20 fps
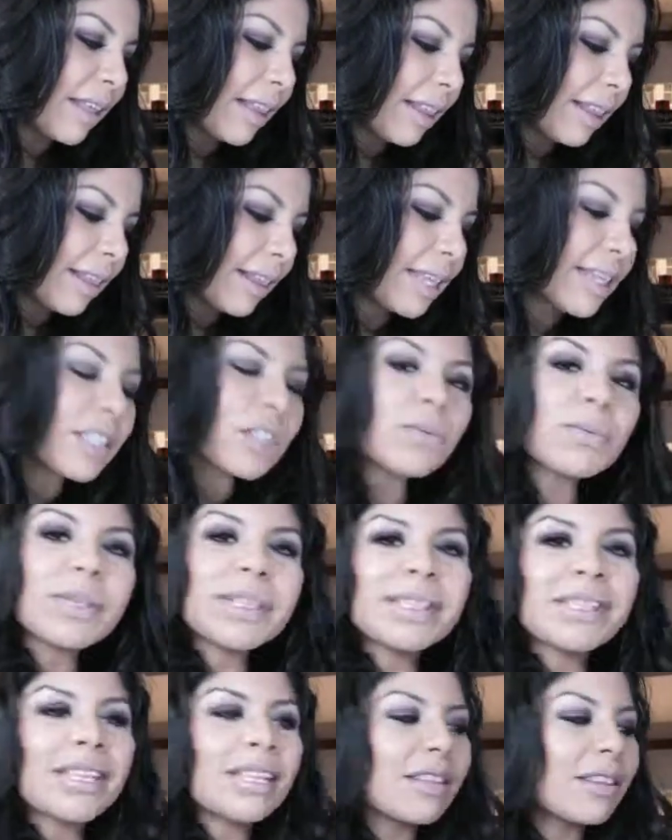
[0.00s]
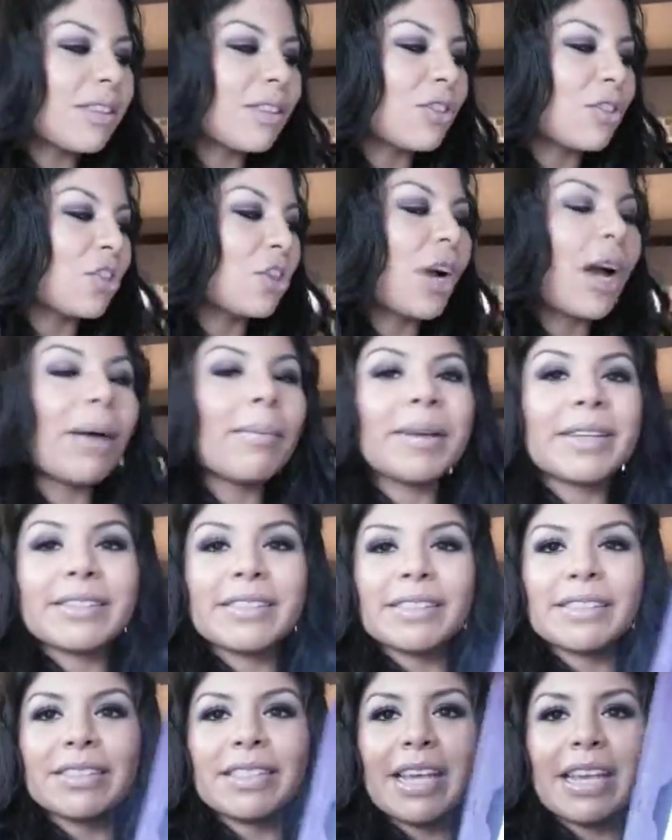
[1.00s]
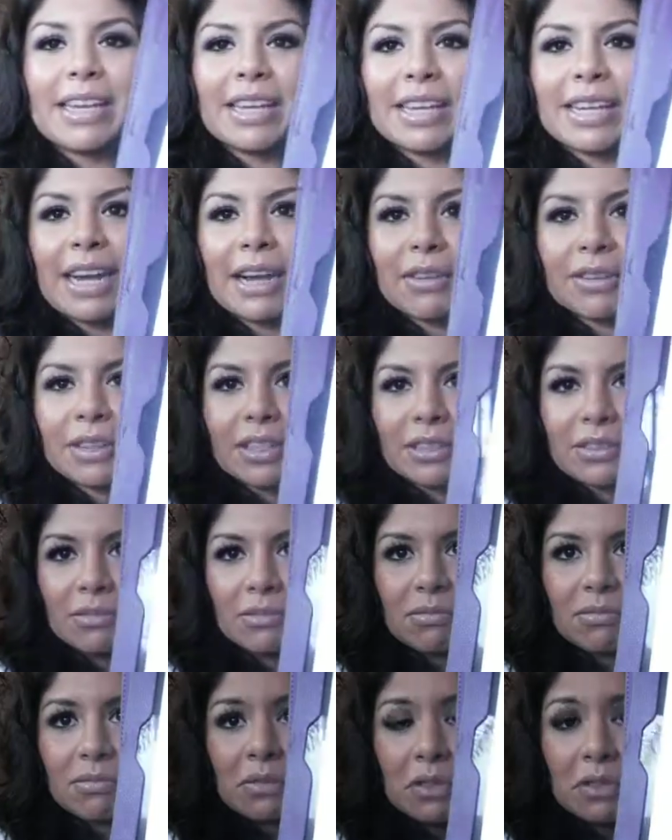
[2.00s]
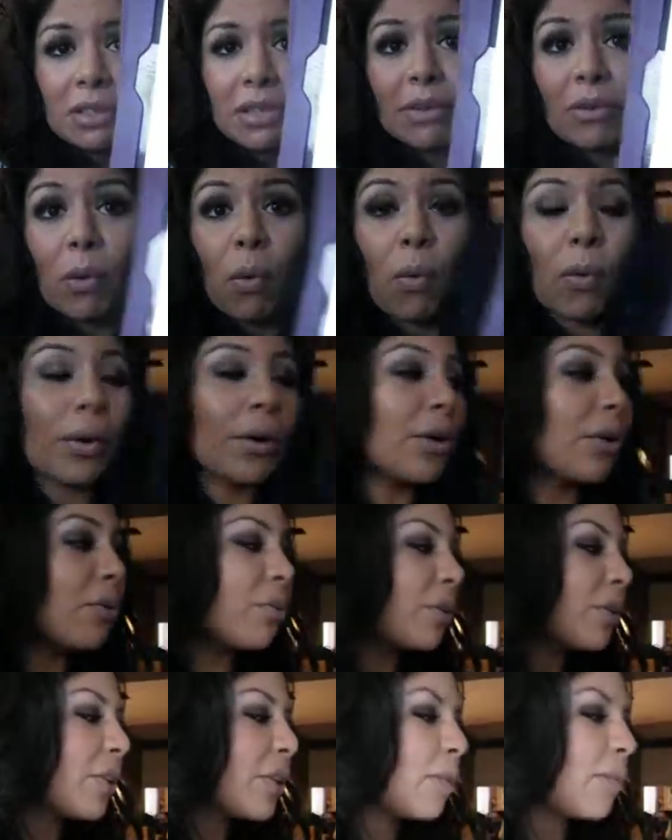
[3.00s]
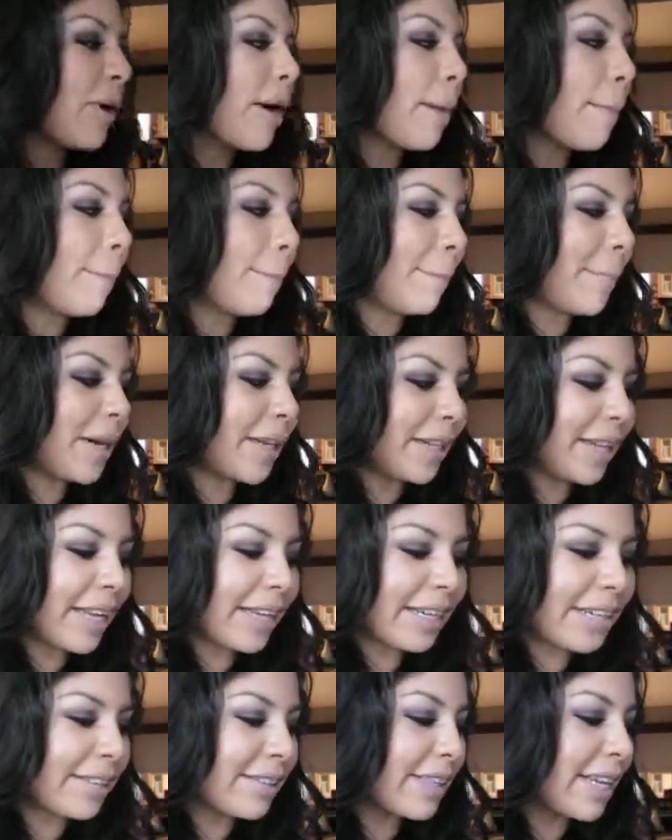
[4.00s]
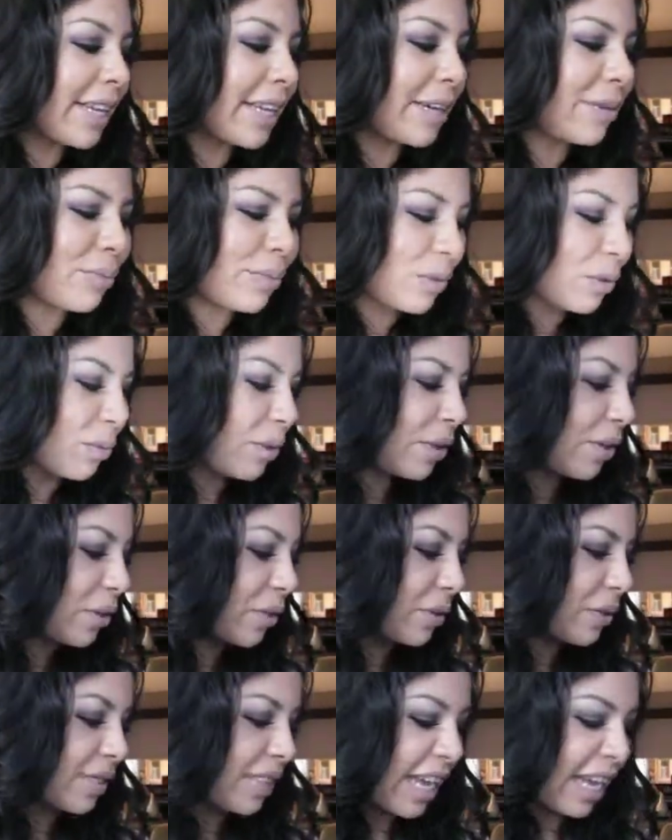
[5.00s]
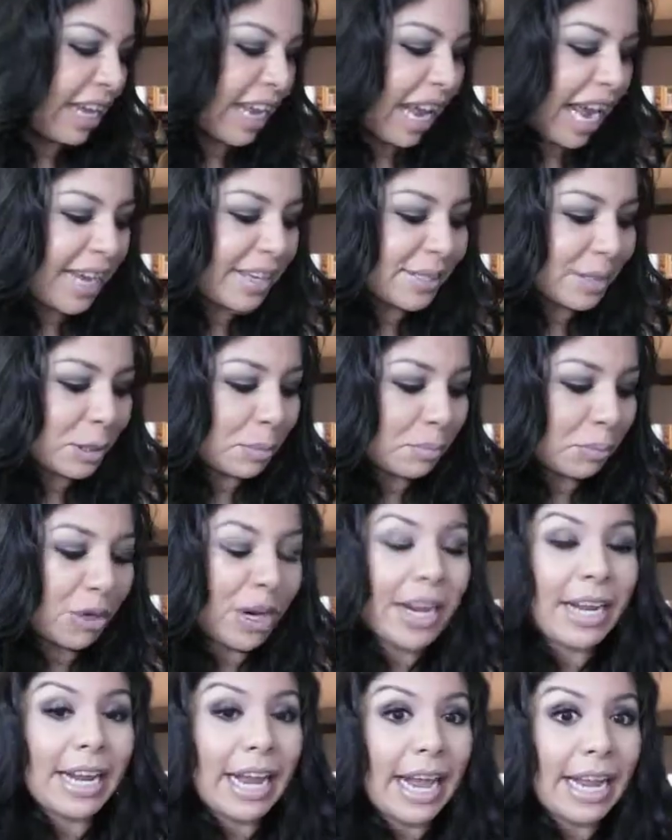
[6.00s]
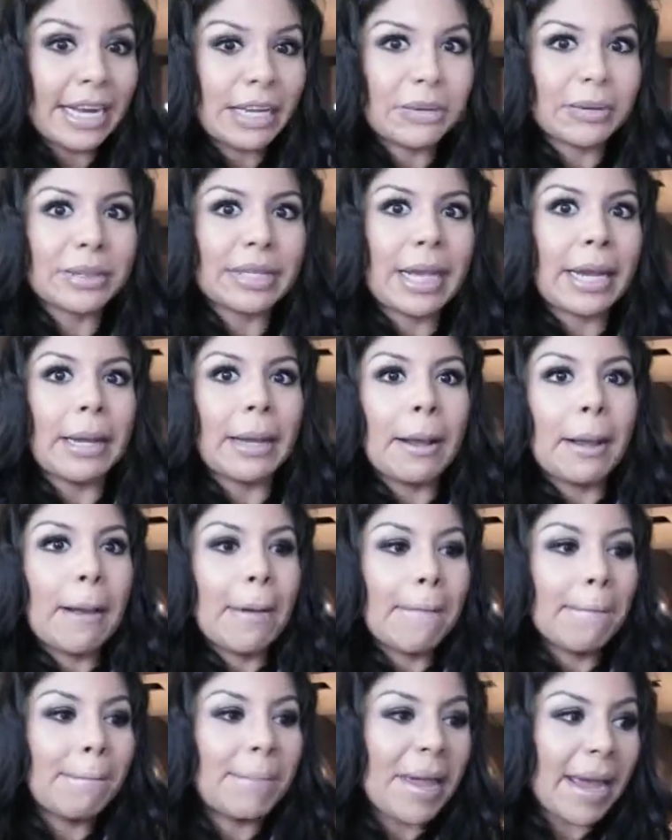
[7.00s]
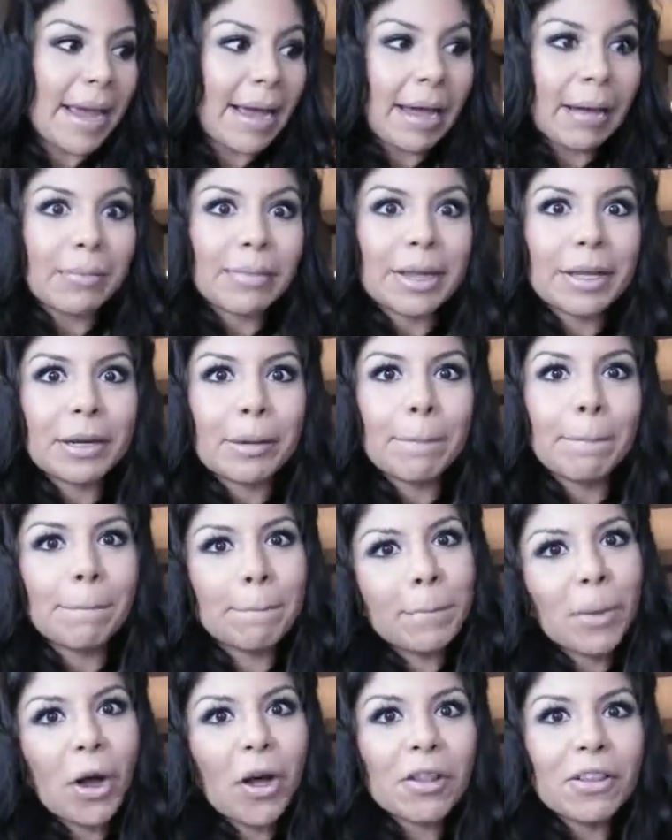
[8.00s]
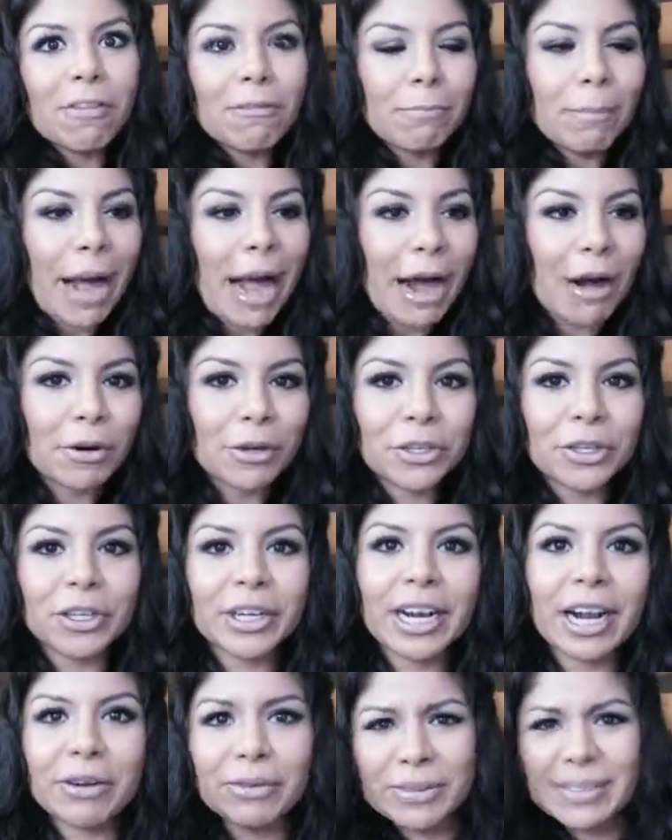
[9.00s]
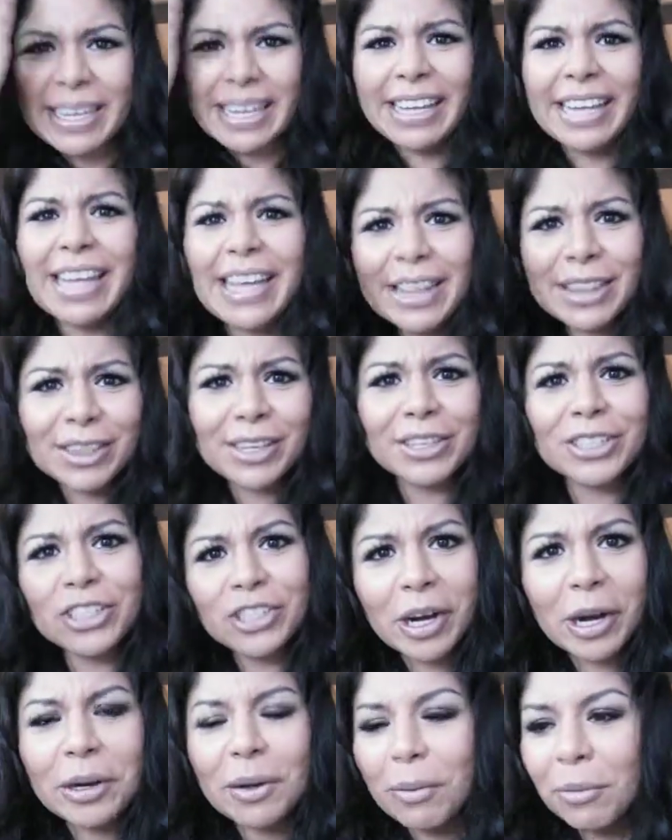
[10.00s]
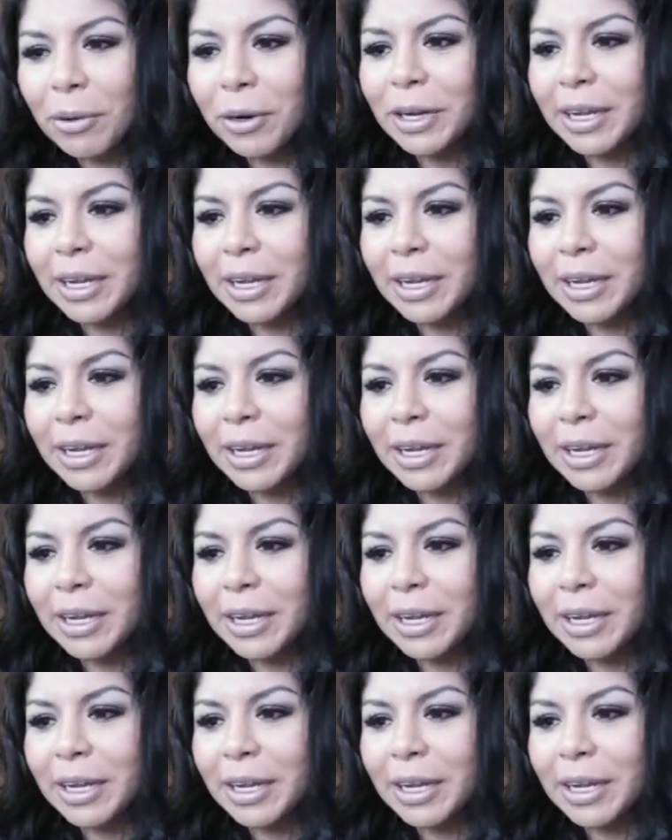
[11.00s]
this one did the job as in taking out the oil really well, but like I said, it was one of those that I sprayed and it was like bam, like a ball of powder, and I was like in there trying to work